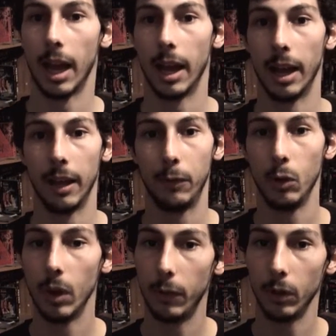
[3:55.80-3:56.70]
uh, if
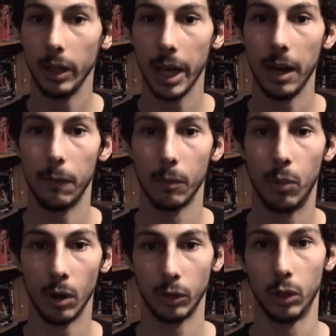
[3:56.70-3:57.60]
you if you look at it from
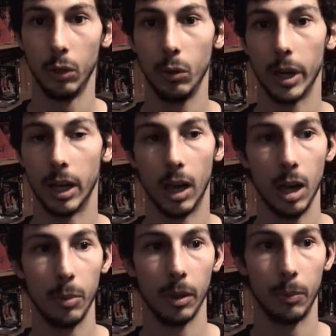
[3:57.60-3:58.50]
part two and
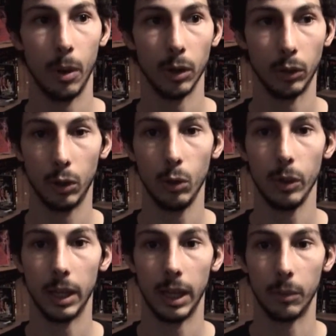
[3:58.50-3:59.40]
up, part
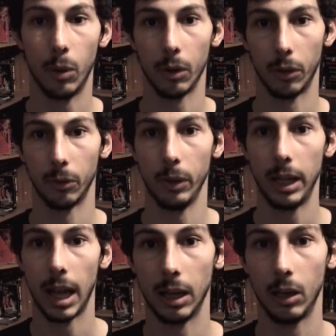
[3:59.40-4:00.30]
two and part three
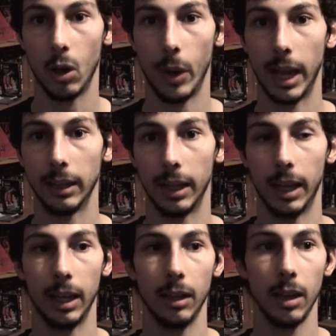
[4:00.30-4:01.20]
of go hand in
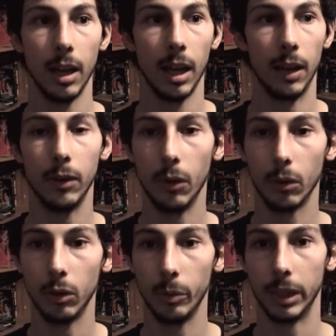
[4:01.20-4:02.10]
hand, even though they're
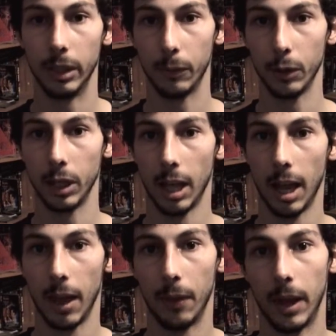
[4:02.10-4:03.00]
a little bit different.
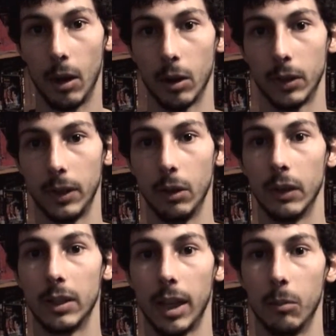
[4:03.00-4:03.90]
They are still in
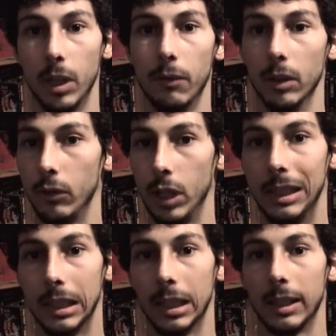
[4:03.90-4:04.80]
the same level of
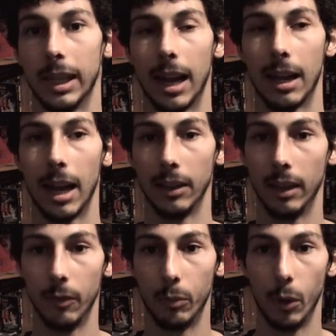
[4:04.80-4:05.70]
cheesiness, and I, I
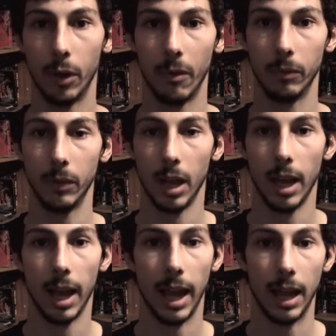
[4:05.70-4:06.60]
love both of them.
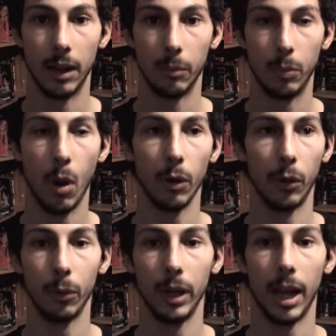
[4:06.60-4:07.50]
And part
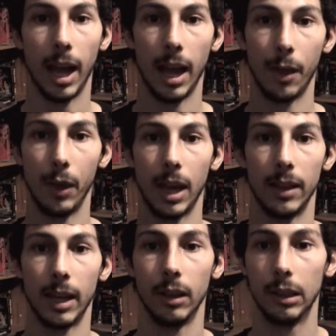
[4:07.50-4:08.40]
three, I, I think I
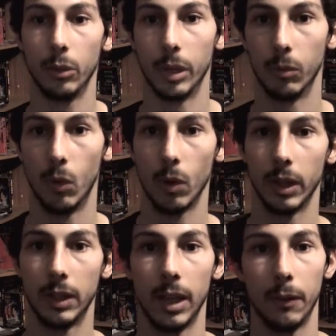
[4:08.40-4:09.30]
like a little bit more.
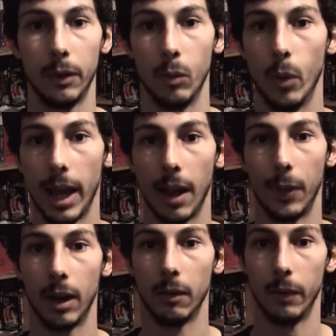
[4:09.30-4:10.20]
It's definitely way out
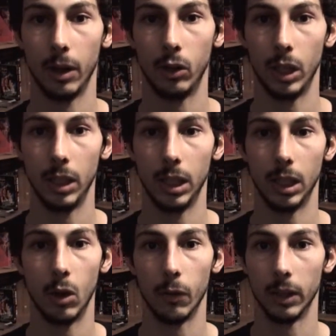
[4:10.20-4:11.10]
there and very cheesy
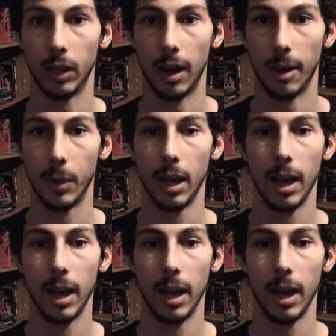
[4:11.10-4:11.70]
and over the top,